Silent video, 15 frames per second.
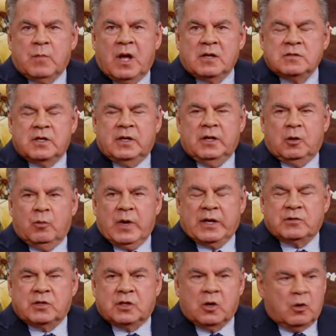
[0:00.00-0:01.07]
Manzanillo,
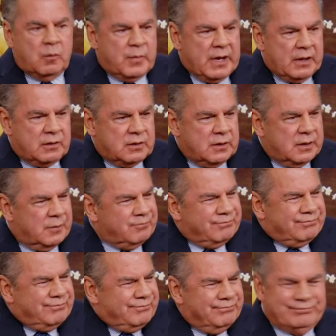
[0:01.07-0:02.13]
Mexico, about uh,
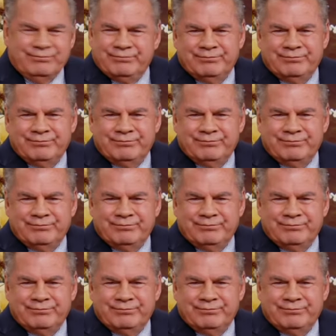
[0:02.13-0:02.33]
mm,